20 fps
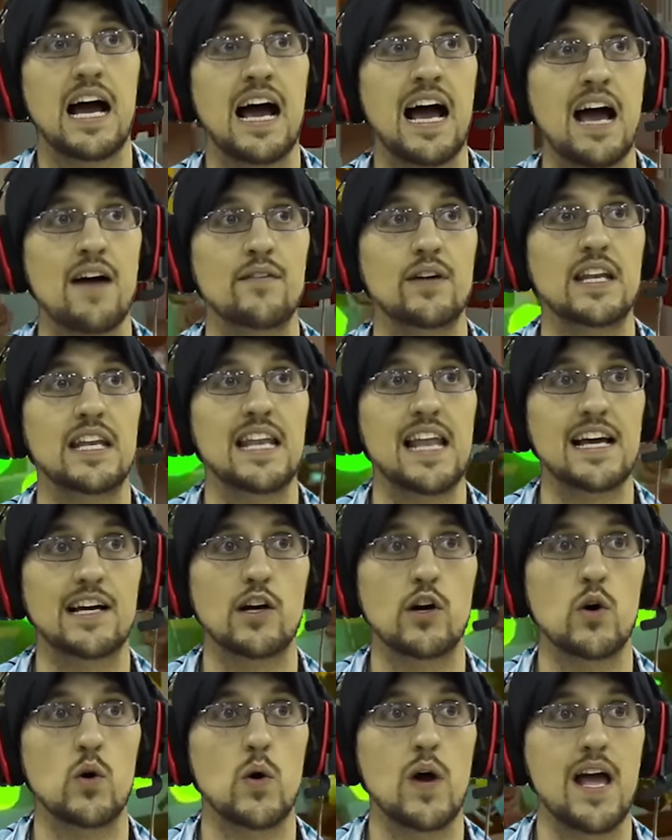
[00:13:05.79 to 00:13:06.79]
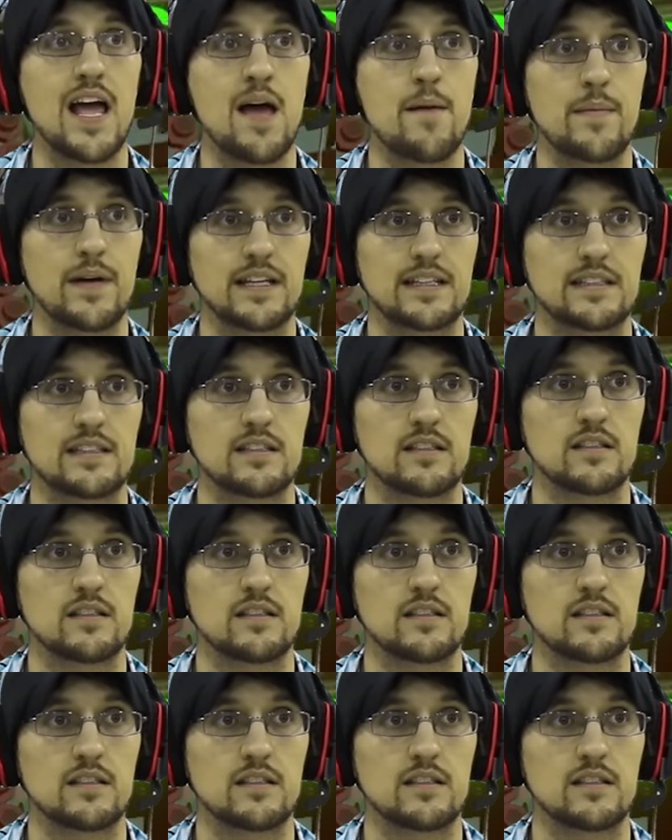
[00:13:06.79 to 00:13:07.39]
have a Lego Emmet.